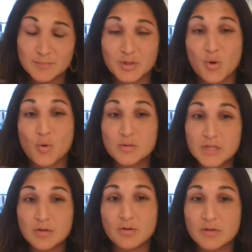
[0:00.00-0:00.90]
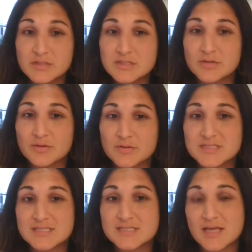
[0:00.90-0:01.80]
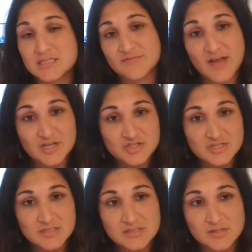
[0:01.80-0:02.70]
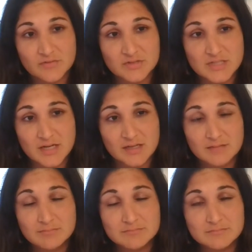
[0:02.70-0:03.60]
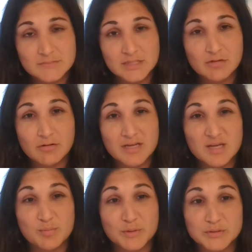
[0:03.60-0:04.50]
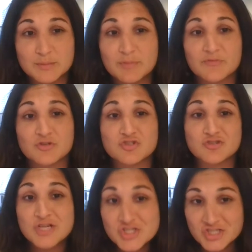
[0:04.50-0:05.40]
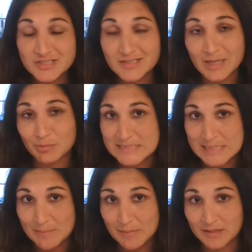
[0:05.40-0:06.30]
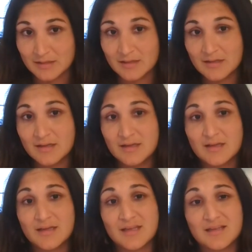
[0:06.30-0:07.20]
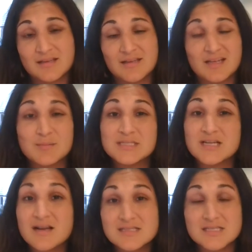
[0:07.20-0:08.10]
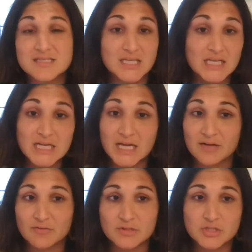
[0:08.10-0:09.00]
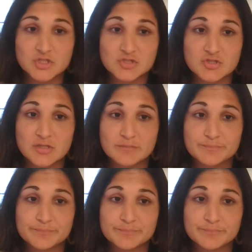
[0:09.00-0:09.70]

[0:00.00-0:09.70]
But holding on to those dissatisfactions over time can create a buildup of frustration and resentment, and that can be toxic to any kind of relationship.